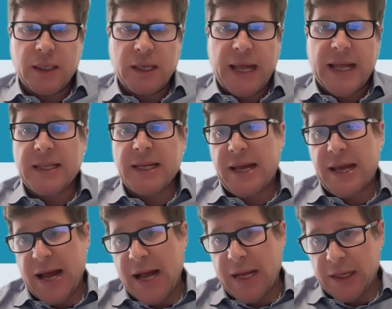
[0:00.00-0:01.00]
and
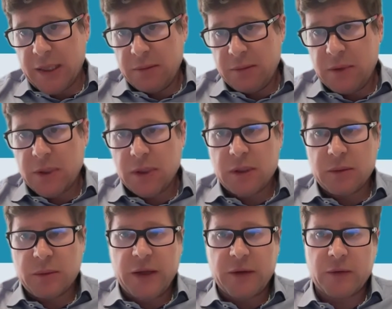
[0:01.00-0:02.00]
AI
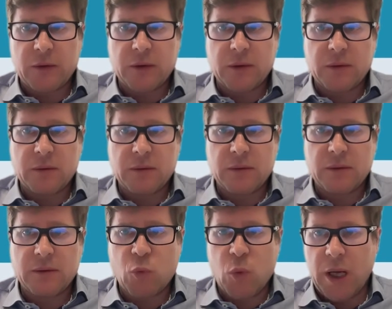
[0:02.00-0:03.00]
as
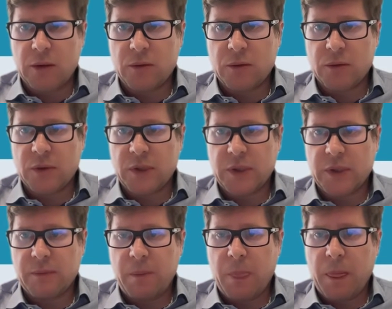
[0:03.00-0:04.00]
one or
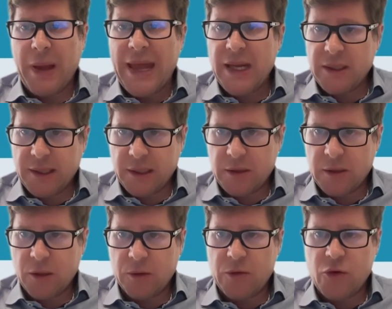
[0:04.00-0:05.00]
the main
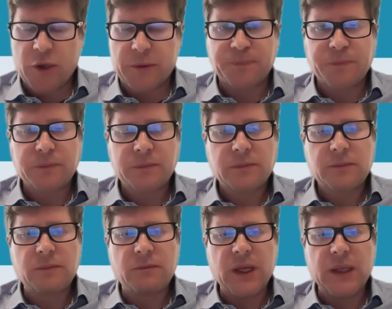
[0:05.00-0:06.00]
technology
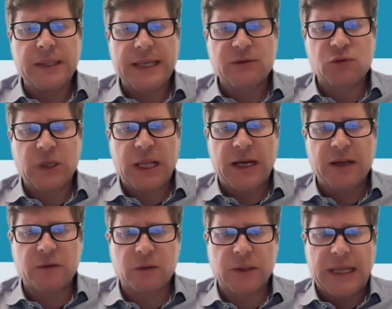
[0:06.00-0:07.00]
that
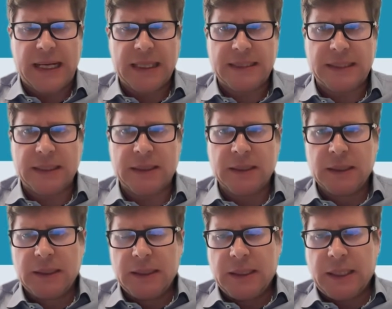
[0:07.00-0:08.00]
relies on data,
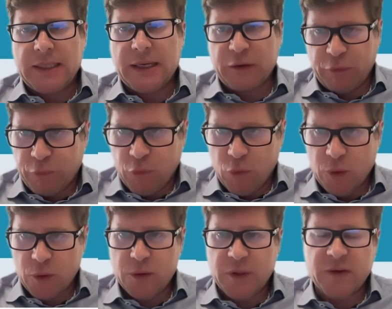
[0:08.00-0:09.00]
and
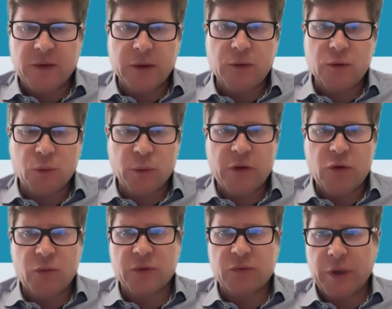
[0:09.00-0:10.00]
therefore to the extent to
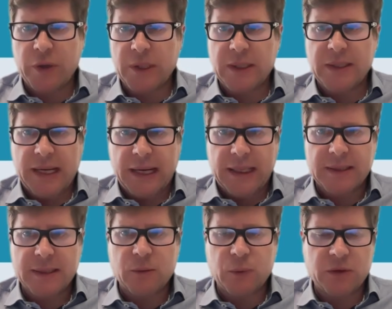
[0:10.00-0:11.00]
which we regulate
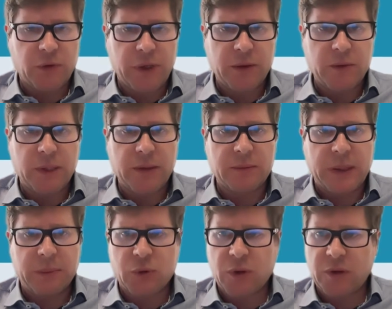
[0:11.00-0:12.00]
data, we regulate
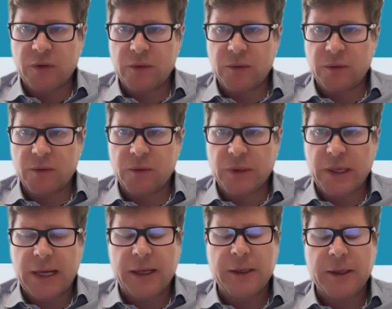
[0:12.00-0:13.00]
by proxy also
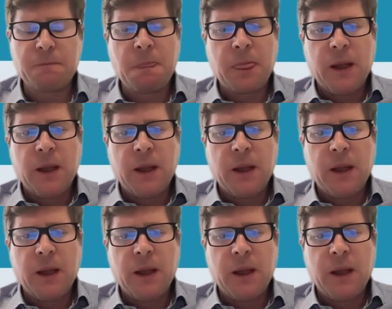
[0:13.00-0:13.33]
AI,